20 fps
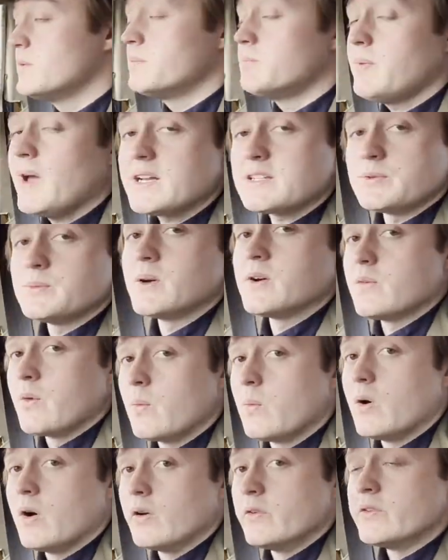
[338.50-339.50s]
Back to where I
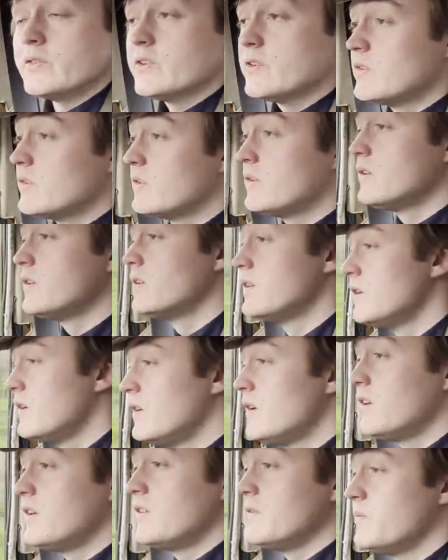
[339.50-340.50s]
was.
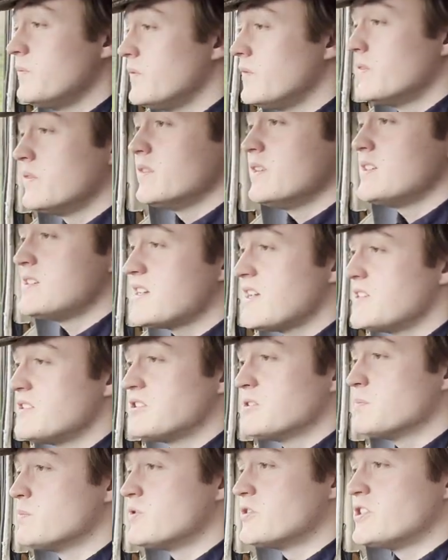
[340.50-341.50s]
This
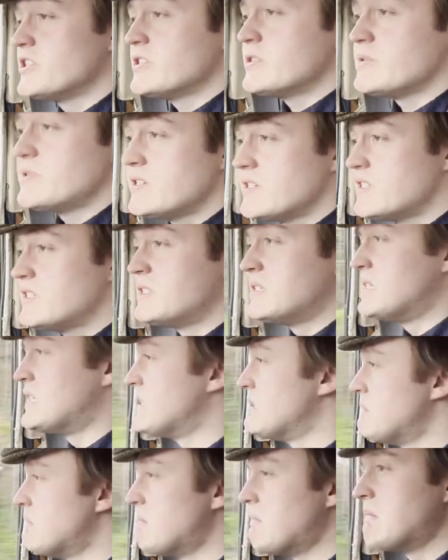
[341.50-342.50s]
engine produces
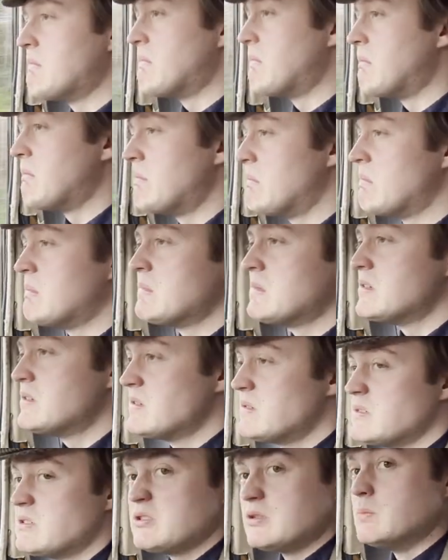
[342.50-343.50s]

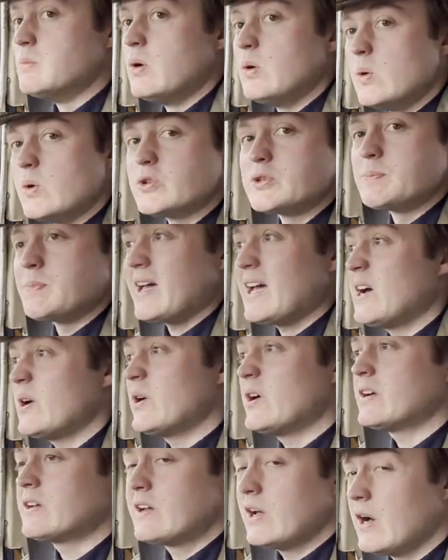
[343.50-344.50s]
some
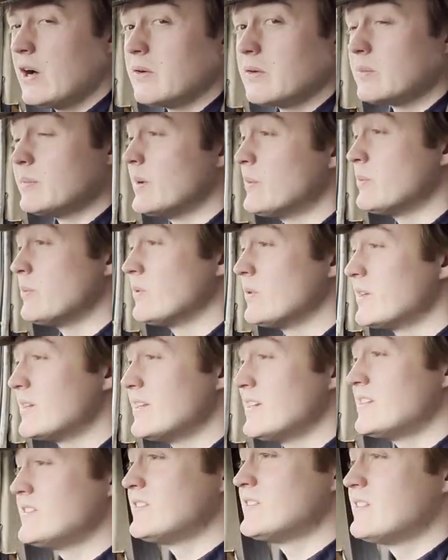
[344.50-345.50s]
horsepower, can't remember what it
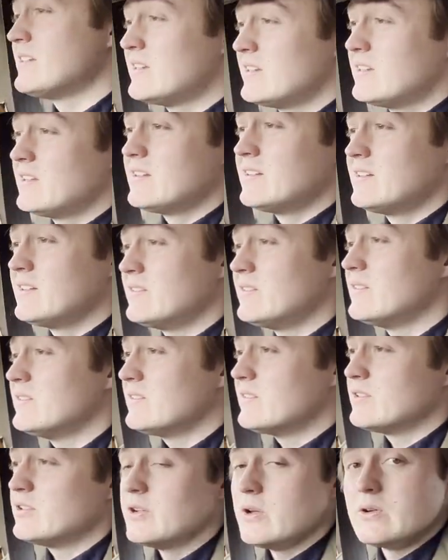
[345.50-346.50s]
is.
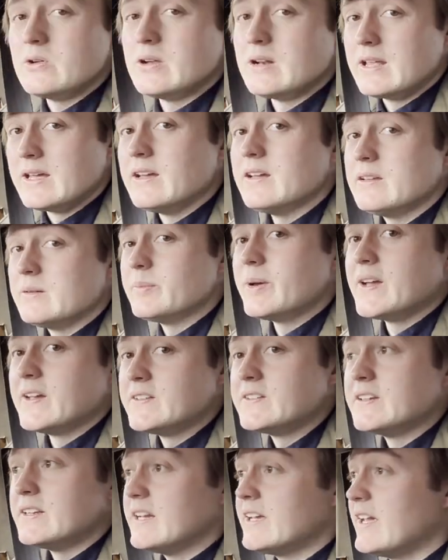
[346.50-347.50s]
Google it,
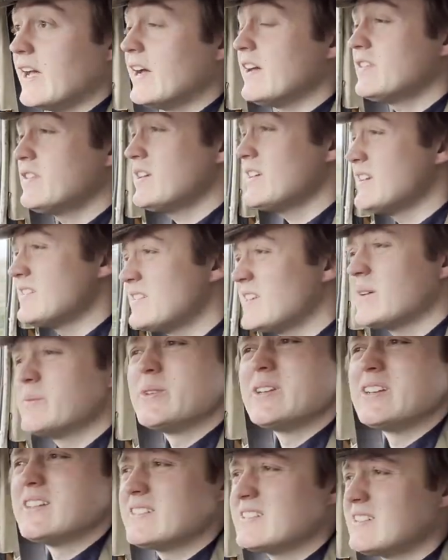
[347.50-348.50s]
basically. I think it's
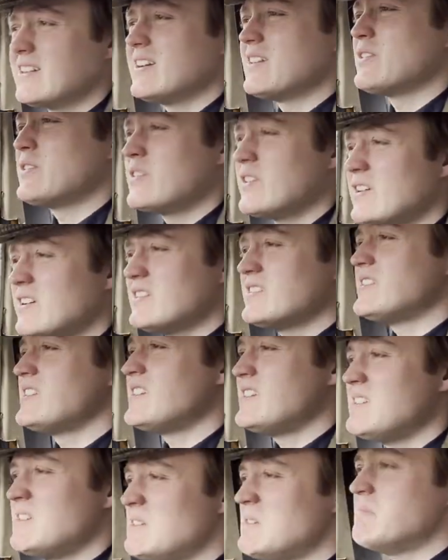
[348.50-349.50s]
something, it's like
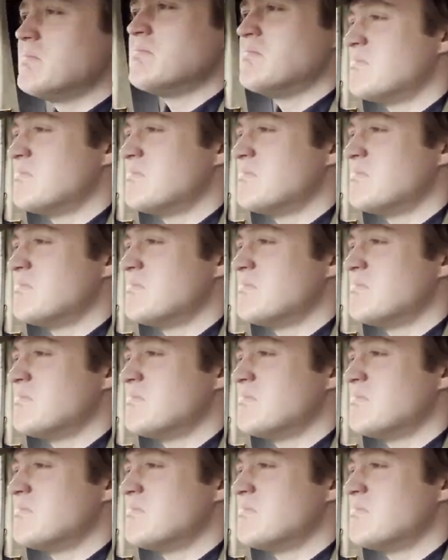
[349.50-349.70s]
30,